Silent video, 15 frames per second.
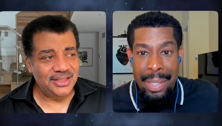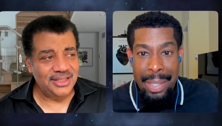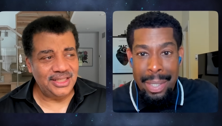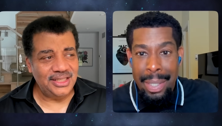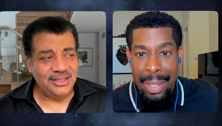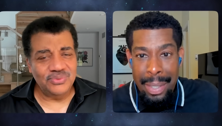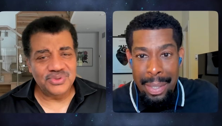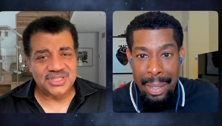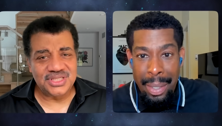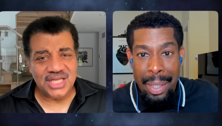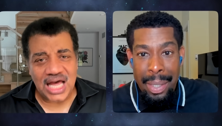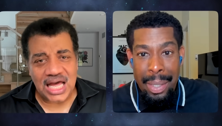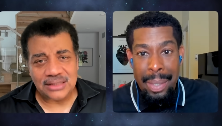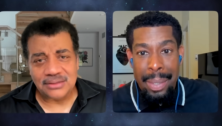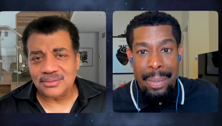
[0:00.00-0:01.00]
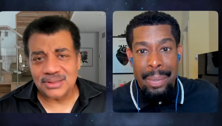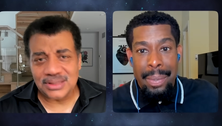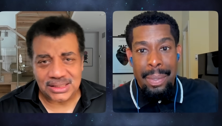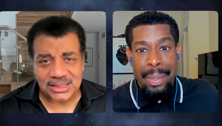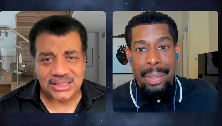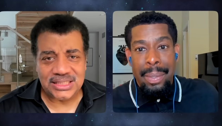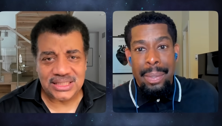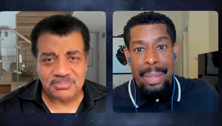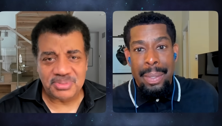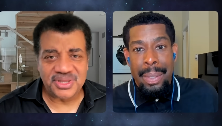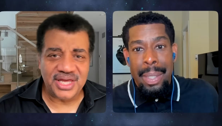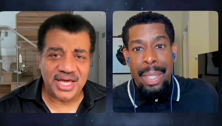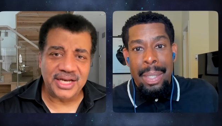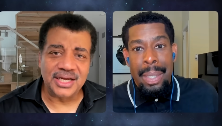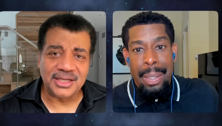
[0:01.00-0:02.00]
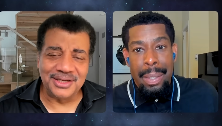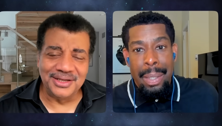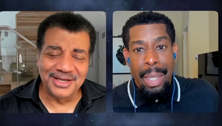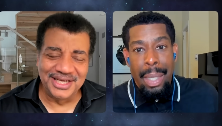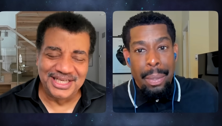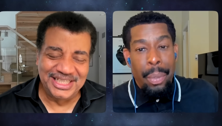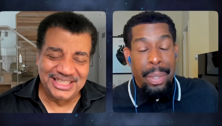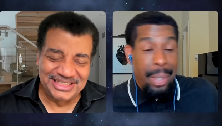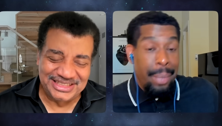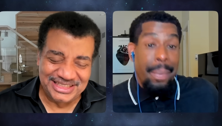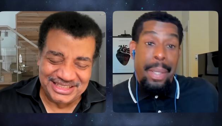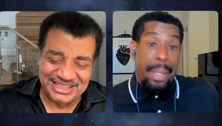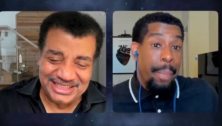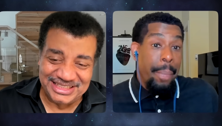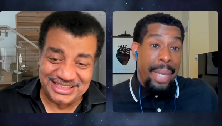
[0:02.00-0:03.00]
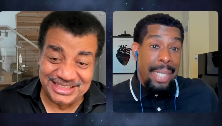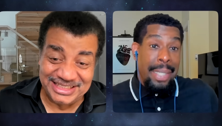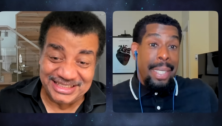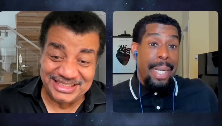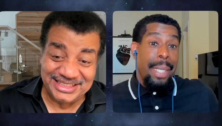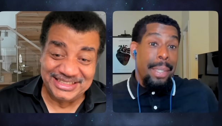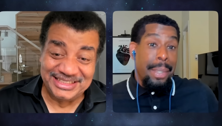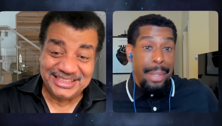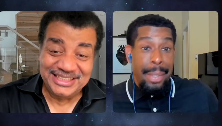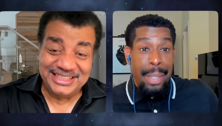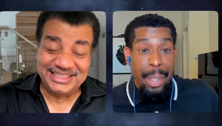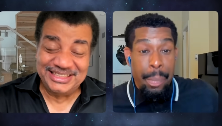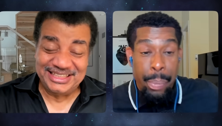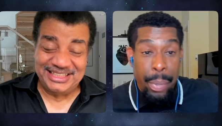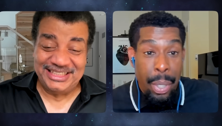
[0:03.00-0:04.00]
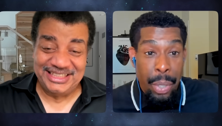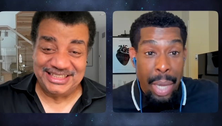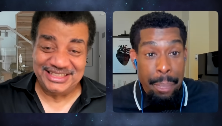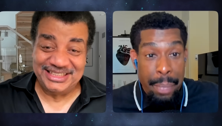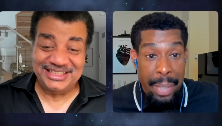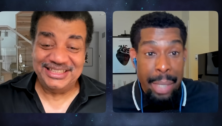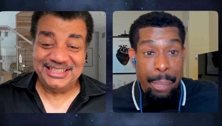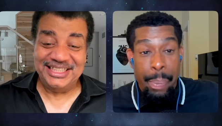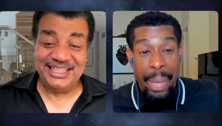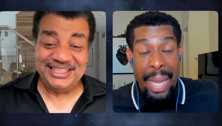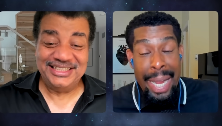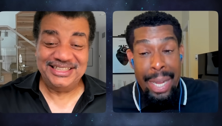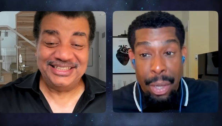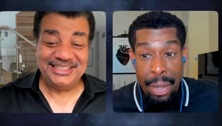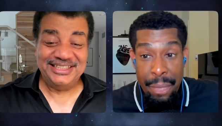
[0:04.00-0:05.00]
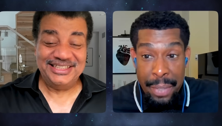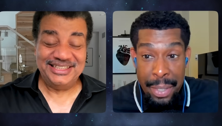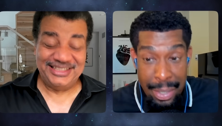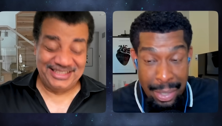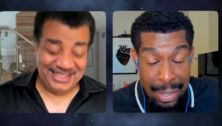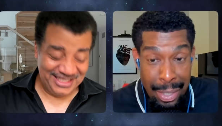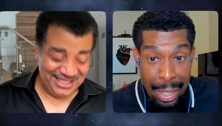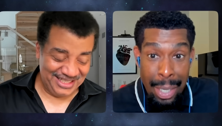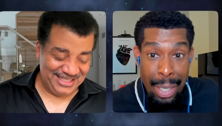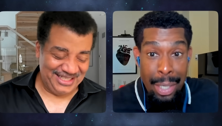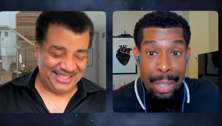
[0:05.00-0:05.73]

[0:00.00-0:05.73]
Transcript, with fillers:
Speaker 1: He was not sympathetic. oh, uh, that makes sense. He's like, bro, I'm getting paid off this. He